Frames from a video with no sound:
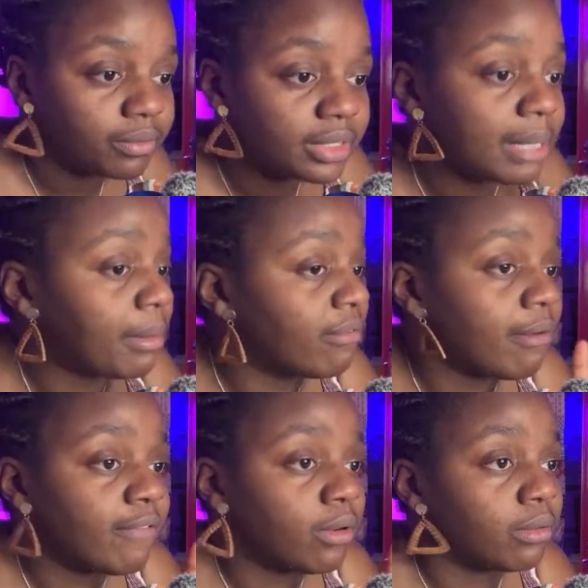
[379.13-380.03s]
Separate from
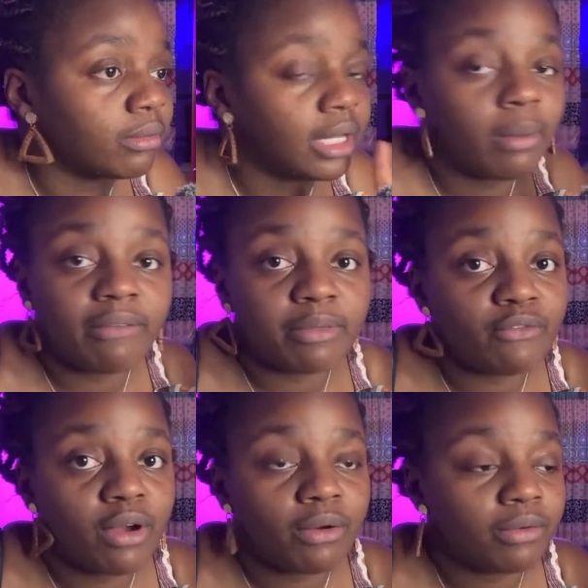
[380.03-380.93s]
my phone. Get away from the
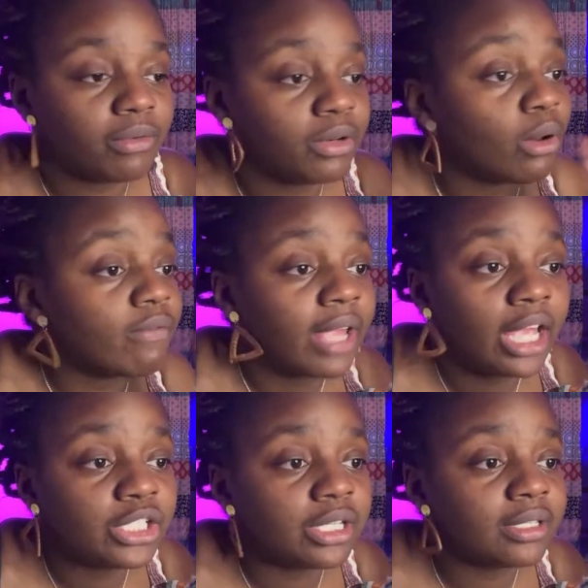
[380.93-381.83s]
phone.
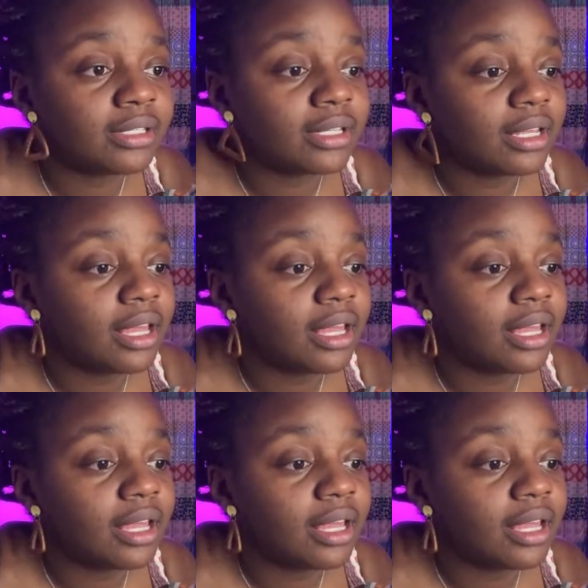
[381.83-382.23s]
Notifications.